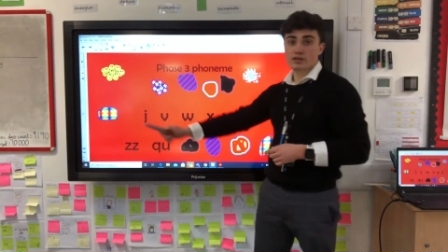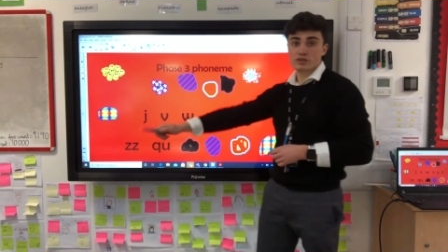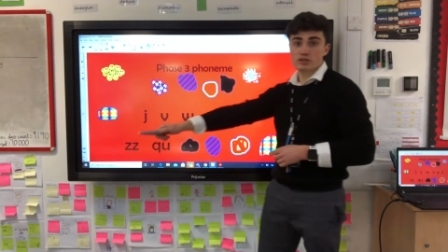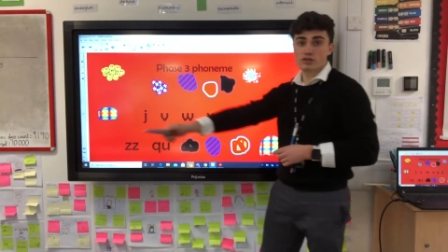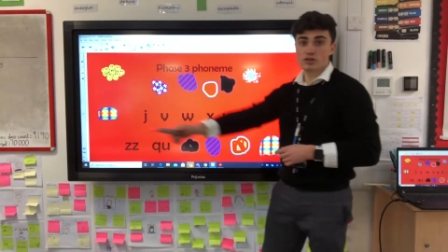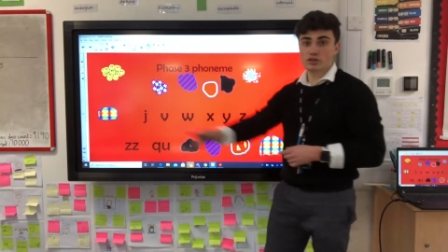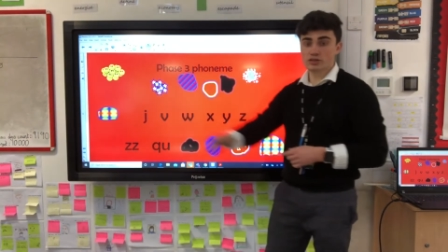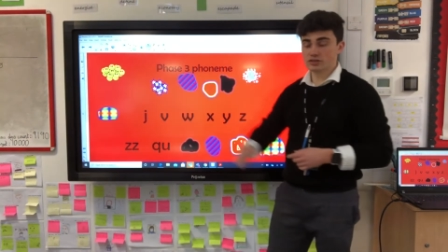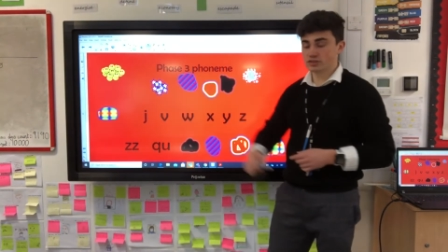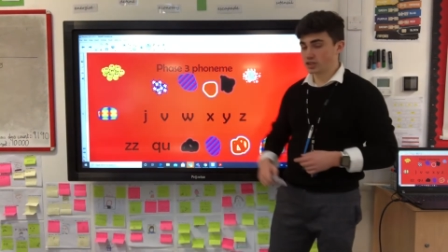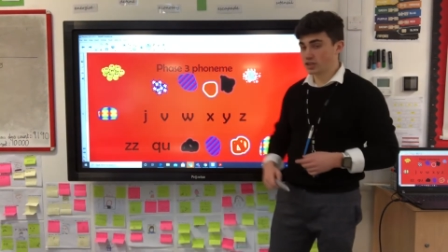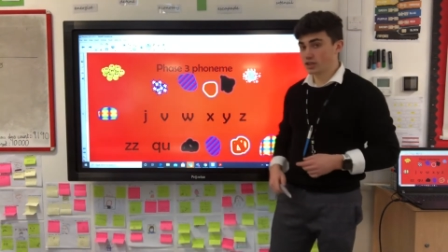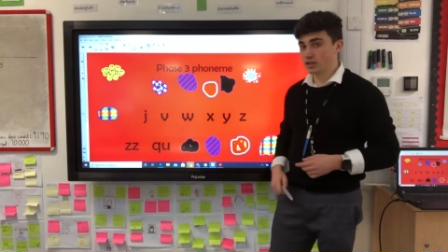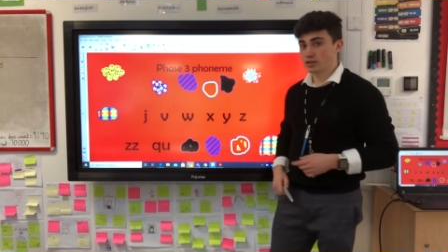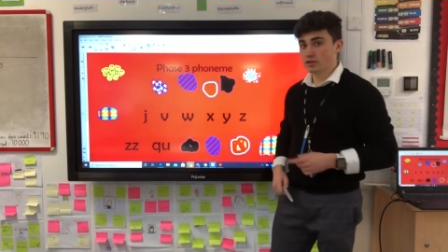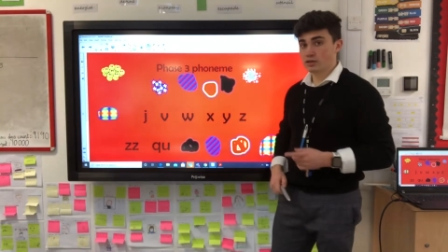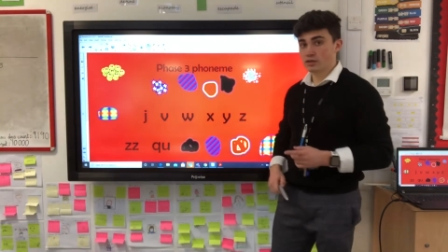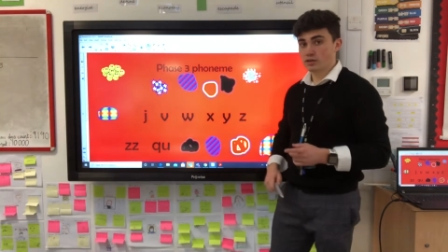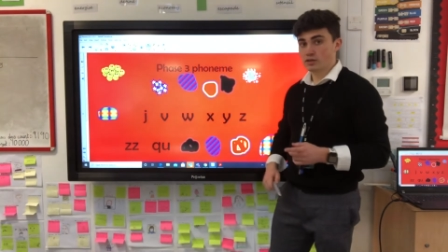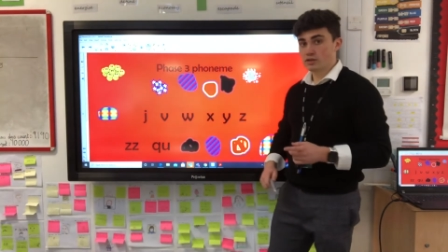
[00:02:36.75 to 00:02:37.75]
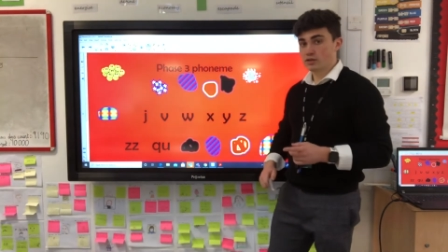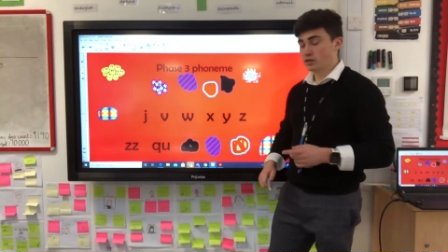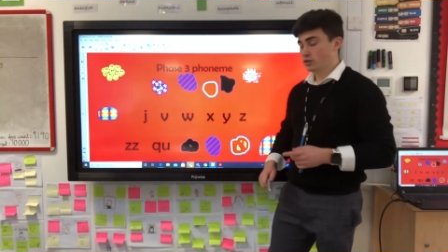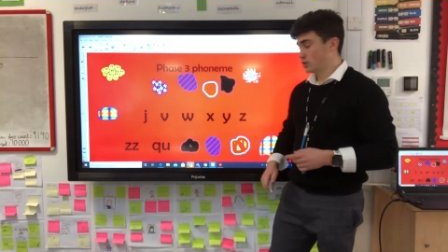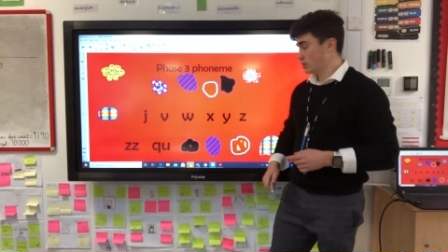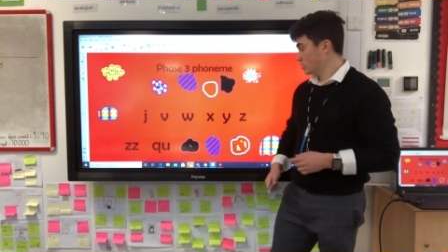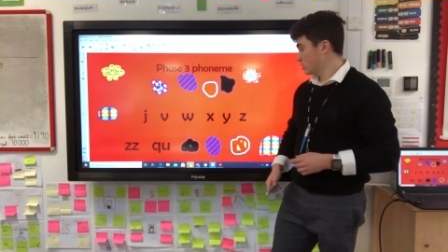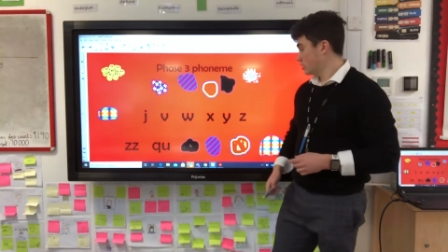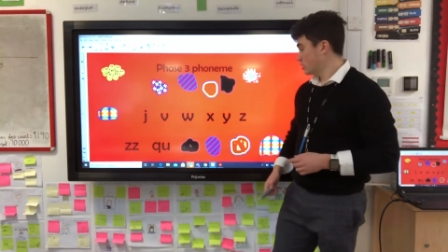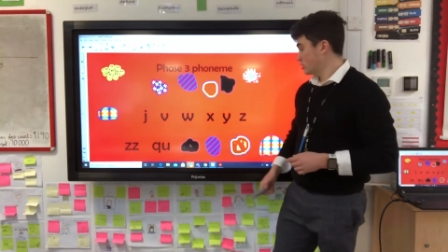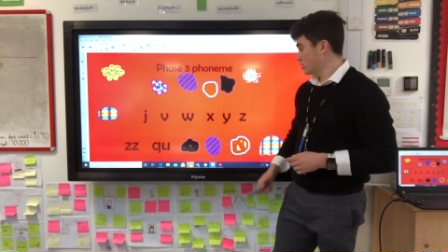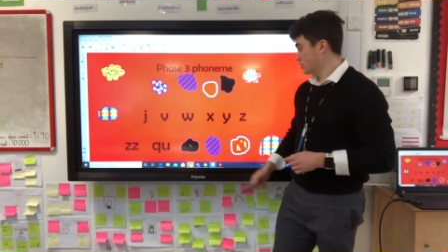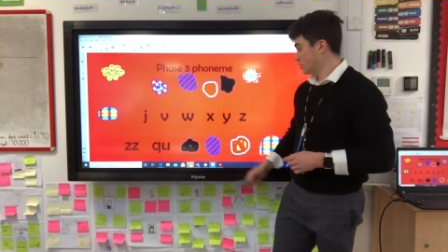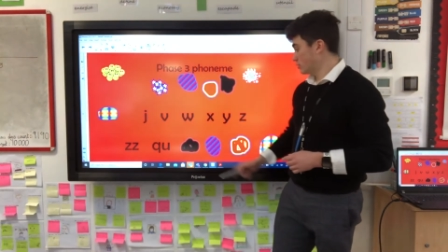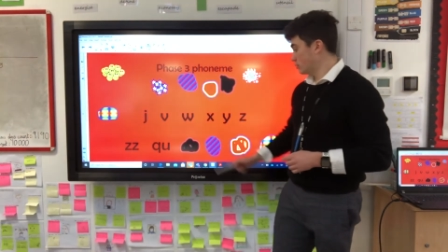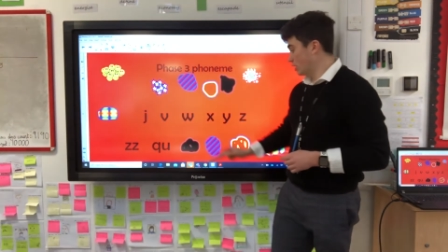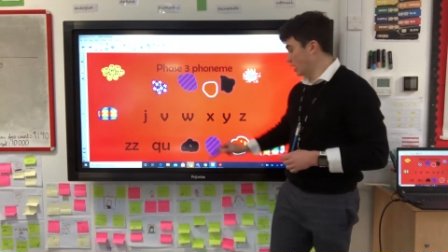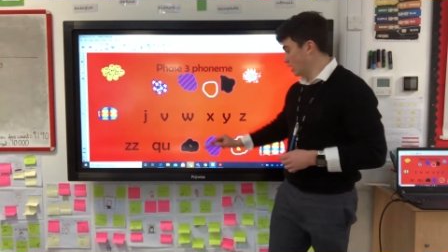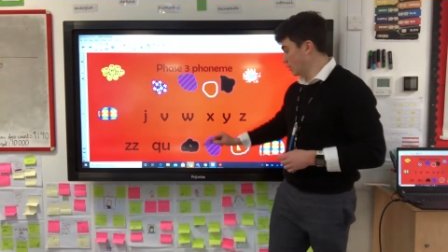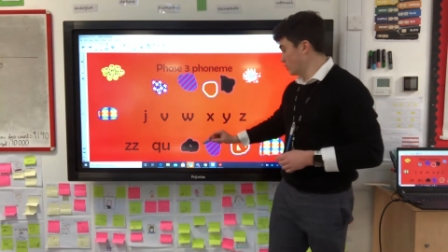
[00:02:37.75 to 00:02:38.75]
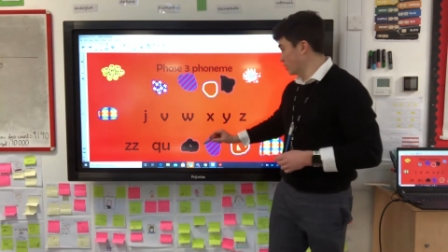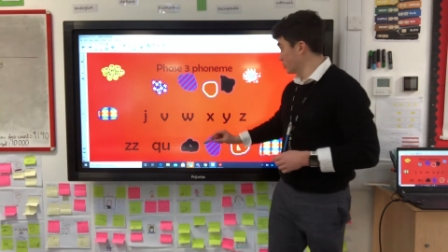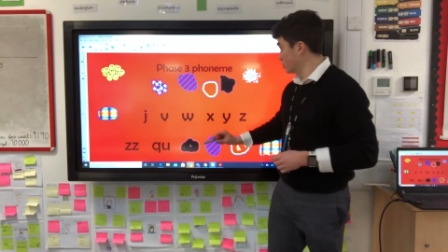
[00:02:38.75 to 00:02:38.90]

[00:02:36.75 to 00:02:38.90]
your turn. Right, well